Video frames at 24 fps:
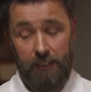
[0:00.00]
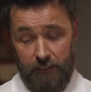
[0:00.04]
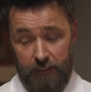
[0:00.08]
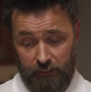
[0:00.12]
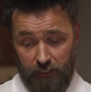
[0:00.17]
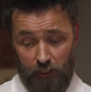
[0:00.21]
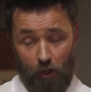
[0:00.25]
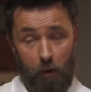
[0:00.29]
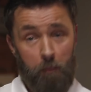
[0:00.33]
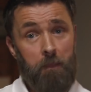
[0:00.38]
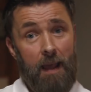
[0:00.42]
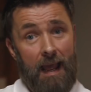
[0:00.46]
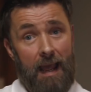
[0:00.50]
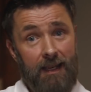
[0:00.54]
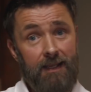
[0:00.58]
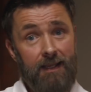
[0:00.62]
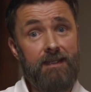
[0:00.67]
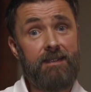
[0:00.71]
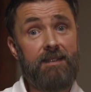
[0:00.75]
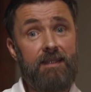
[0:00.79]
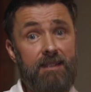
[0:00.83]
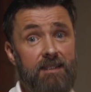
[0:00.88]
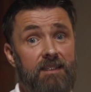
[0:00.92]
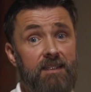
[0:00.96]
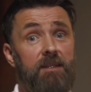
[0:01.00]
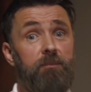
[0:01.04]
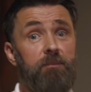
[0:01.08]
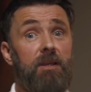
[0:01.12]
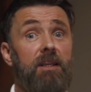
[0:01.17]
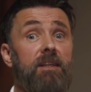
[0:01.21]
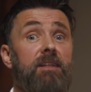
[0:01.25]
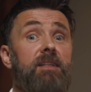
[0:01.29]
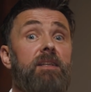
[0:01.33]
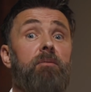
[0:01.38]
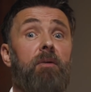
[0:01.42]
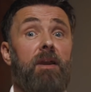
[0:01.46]
So your balance and
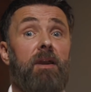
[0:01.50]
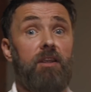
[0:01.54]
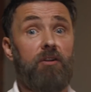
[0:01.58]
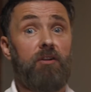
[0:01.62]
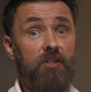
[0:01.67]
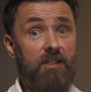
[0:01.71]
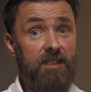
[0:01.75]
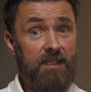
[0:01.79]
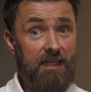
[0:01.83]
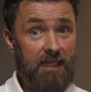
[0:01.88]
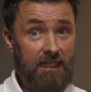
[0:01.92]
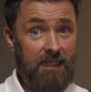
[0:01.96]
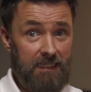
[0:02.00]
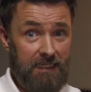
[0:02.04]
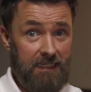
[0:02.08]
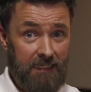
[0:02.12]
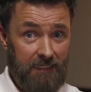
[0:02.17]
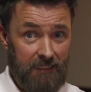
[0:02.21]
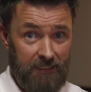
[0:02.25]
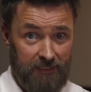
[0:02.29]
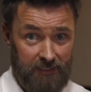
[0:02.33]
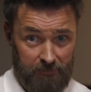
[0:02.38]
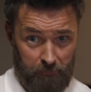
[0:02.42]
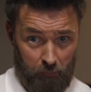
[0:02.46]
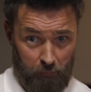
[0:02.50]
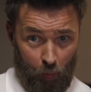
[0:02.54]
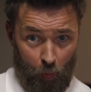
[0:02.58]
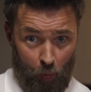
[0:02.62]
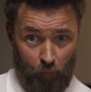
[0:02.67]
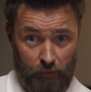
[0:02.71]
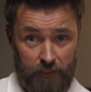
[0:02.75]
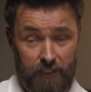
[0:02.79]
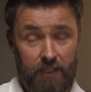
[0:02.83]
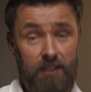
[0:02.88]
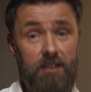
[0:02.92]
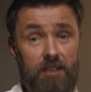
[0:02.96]
stability where you're seated is
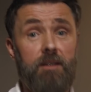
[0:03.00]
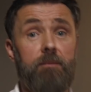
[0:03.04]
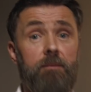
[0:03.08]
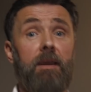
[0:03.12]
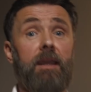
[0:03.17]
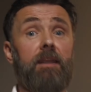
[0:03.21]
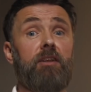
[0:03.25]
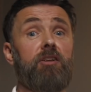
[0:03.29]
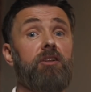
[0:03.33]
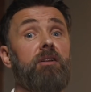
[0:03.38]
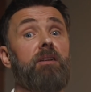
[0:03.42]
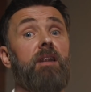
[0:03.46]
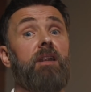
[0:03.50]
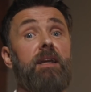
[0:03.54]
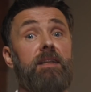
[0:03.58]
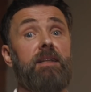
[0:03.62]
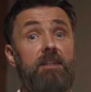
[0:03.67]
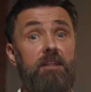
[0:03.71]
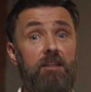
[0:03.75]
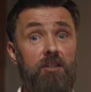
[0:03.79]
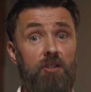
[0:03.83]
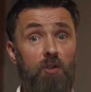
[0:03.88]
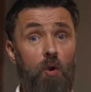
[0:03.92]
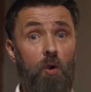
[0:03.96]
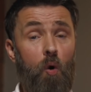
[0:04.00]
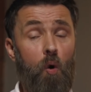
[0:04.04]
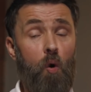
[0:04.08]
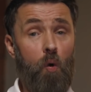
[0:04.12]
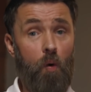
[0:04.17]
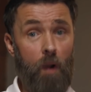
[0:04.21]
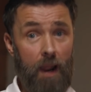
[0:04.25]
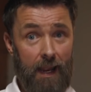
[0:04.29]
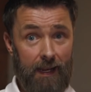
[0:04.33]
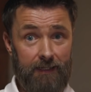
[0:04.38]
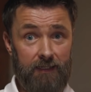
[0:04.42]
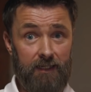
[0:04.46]
important, so make sure you're nice and
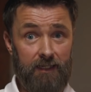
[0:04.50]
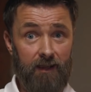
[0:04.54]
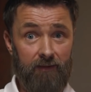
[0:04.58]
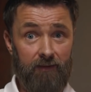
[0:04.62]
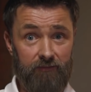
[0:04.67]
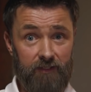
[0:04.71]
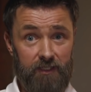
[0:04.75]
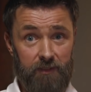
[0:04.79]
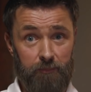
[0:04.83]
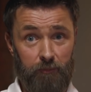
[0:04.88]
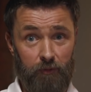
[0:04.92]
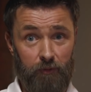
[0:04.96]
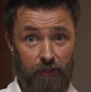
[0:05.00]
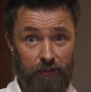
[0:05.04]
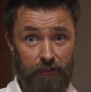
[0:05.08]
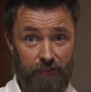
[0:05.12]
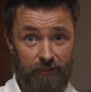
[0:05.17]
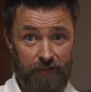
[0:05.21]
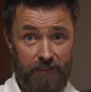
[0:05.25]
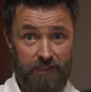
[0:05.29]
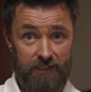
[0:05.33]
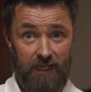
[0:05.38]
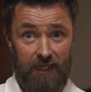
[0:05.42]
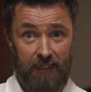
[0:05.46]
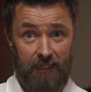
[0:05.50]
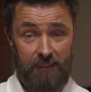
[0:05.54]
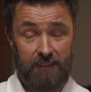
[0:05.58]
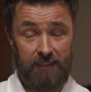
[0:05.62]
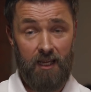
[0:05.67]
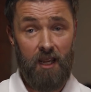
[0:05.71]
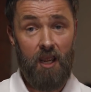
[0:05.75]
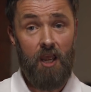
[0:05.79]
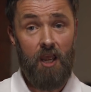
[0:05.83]
tall and comfortable on your seat.